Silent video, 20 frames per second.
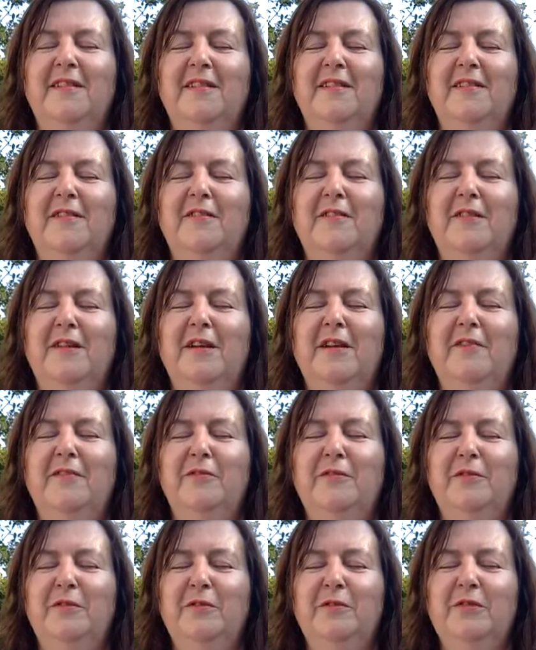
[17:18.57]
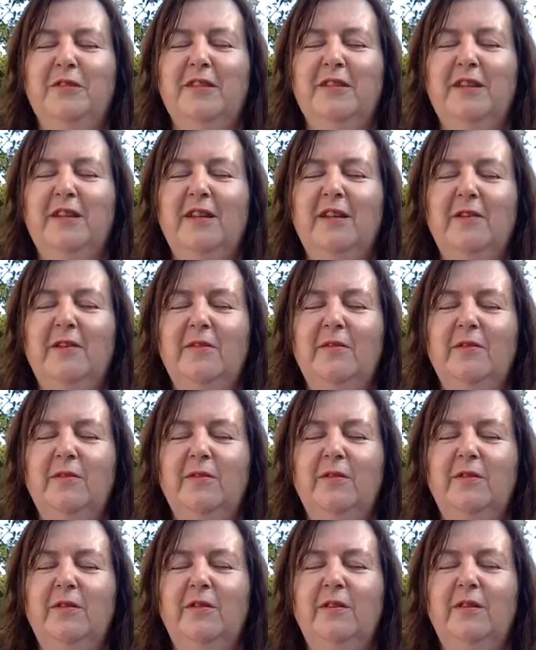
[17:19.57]
Your navel, your
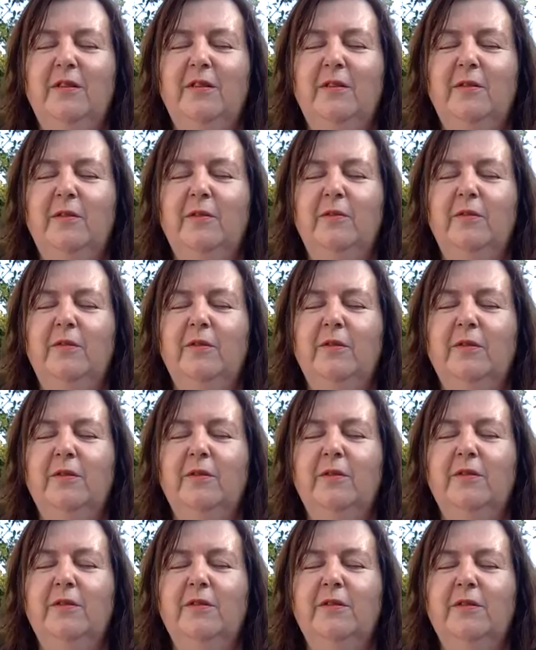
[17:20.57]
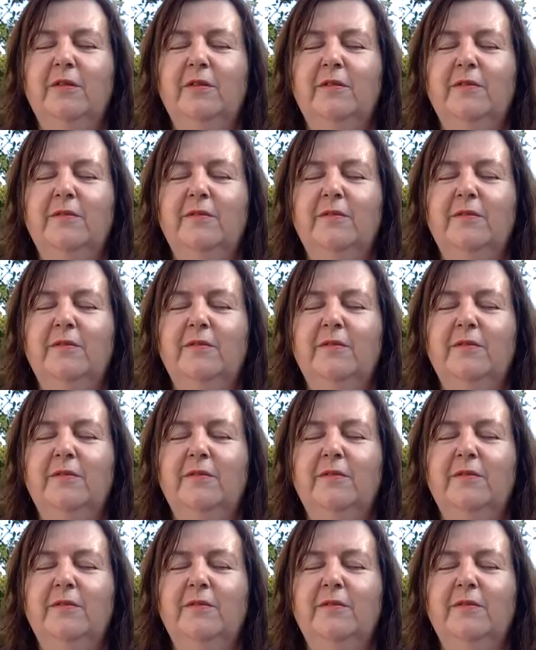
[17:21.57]
sacral, your root,